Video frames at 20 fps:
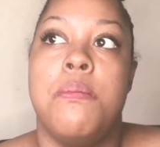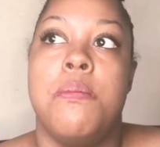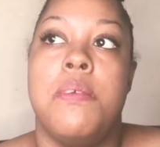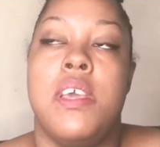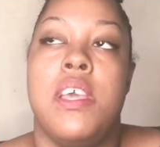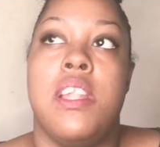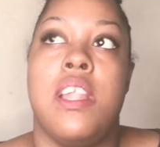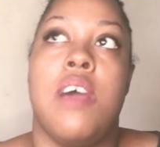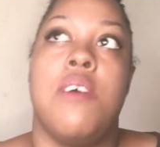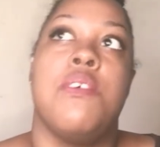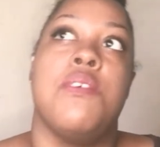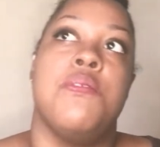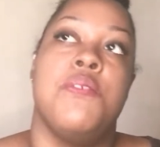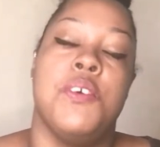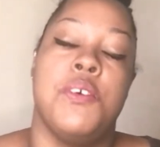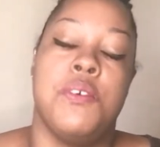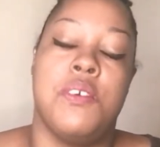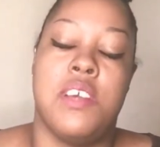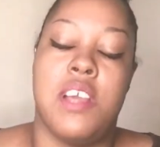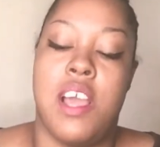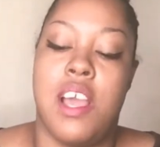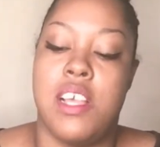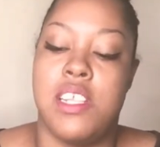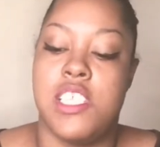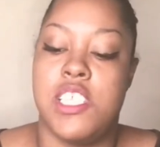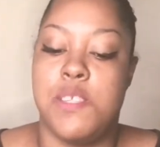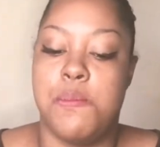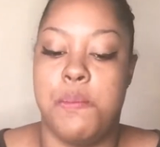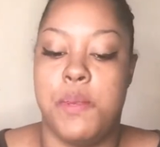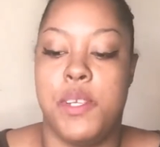And I would feel God's
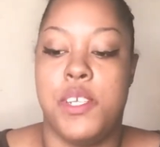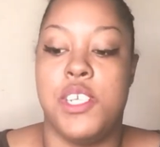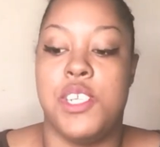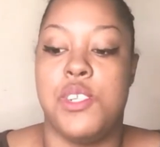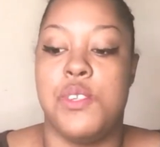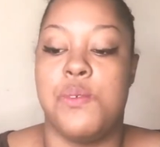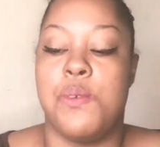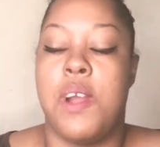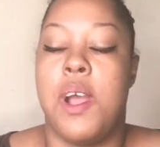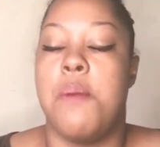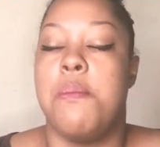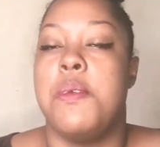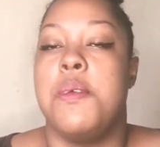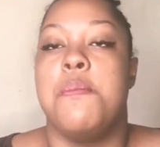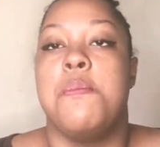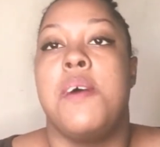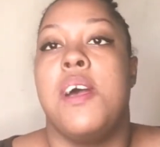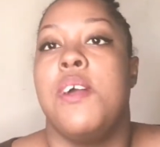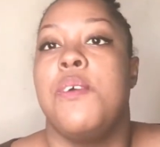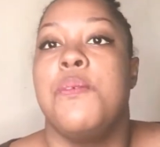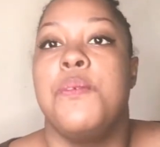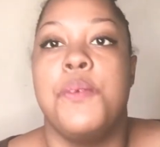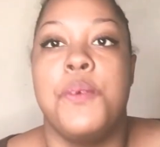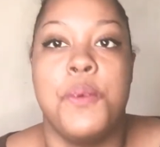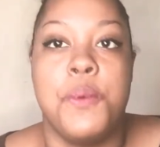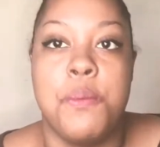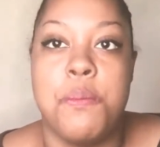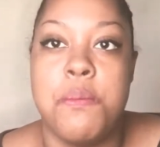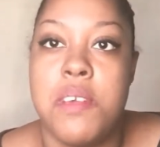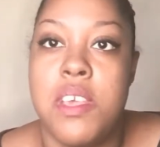spirit drop in my
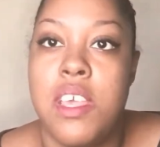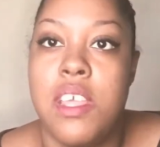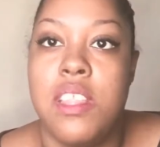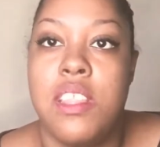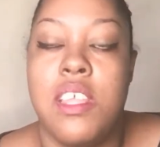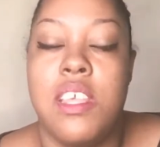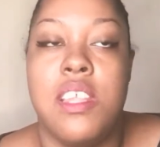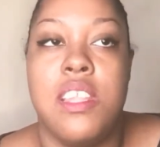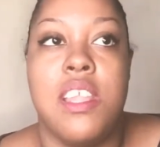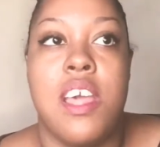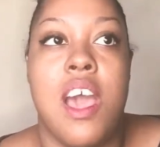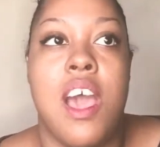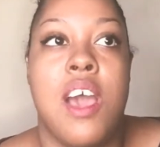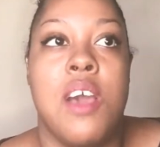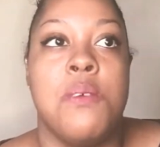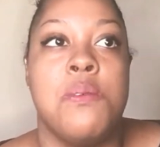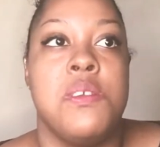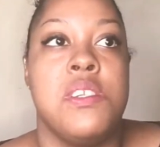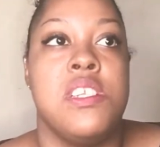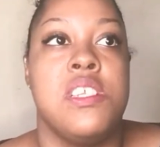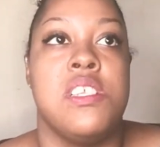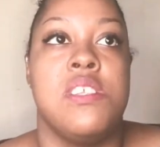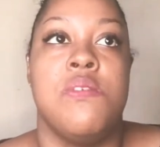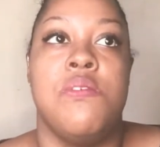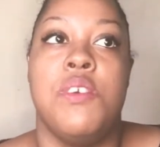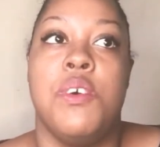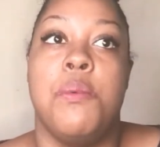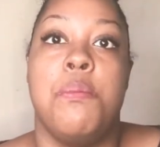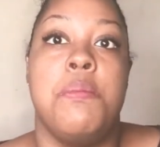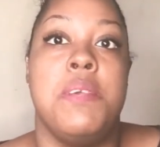room, and then I would just
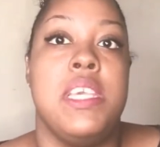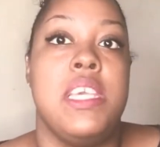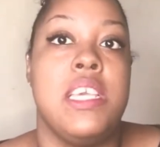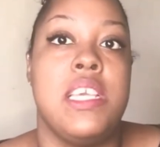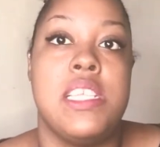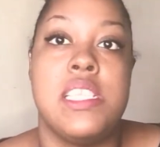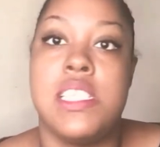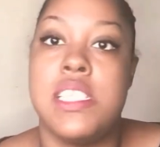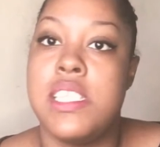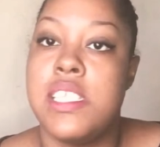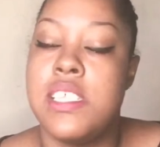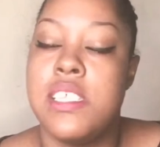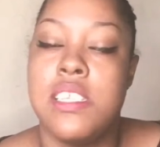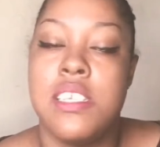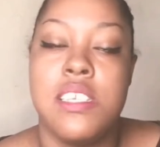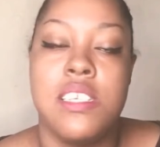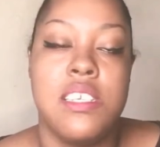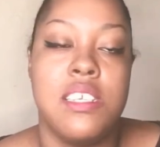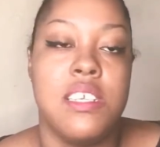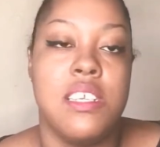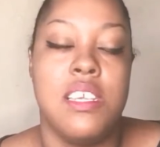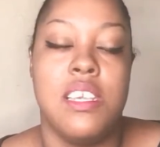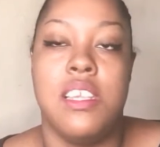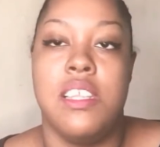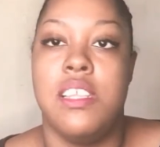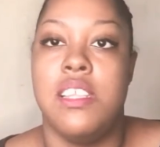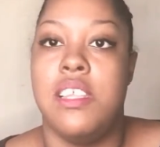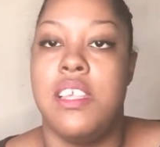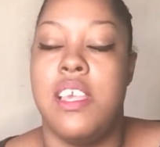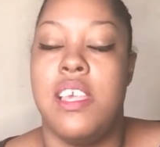feel peace.
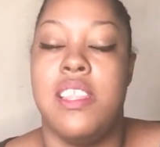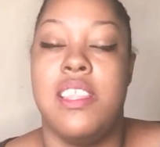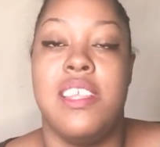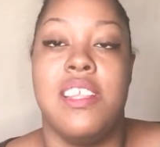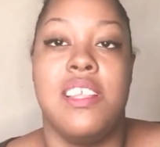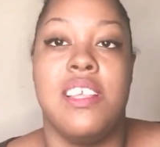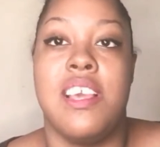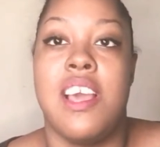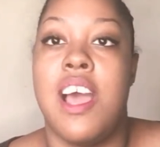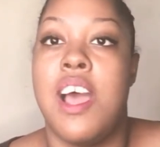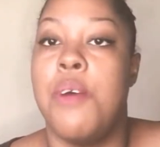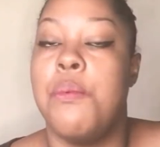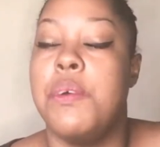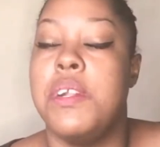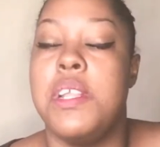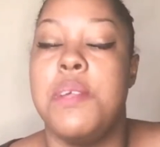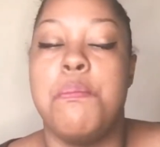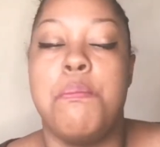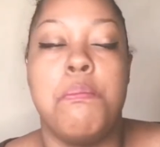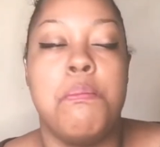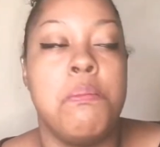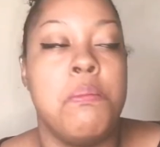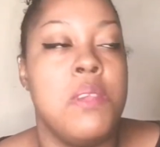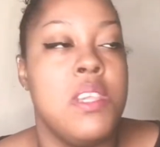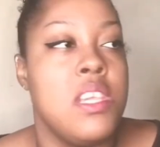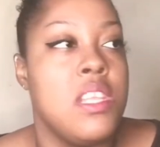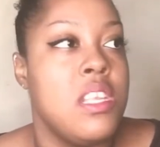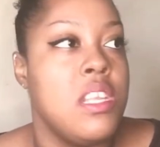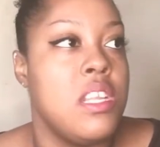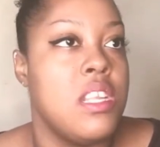And then God would
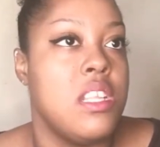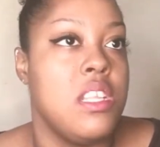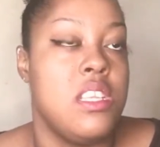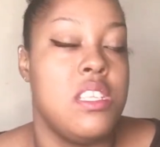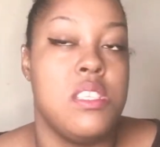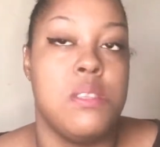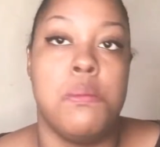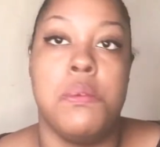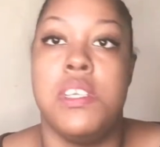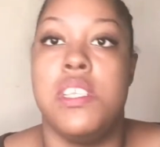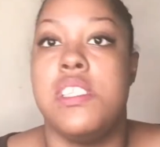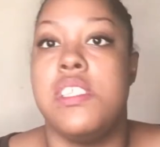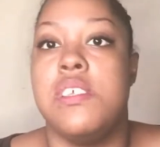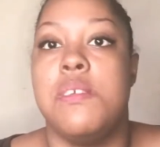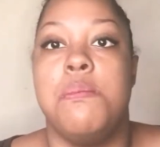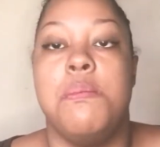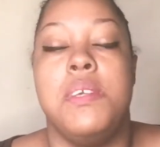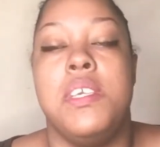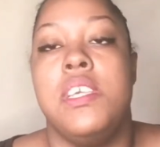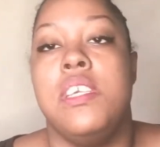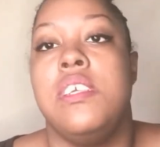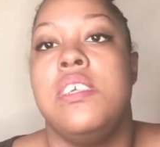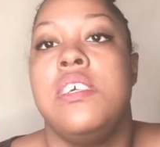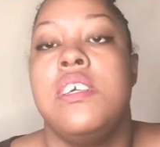immediately speak to me.